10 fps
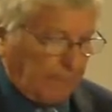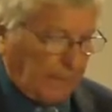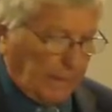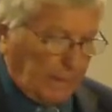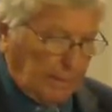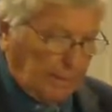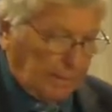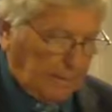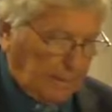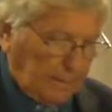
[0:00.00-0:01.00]

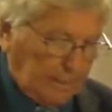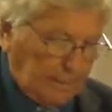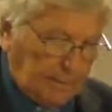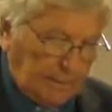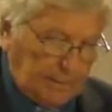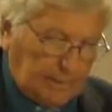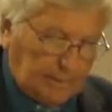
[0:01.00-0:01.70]
[no speech]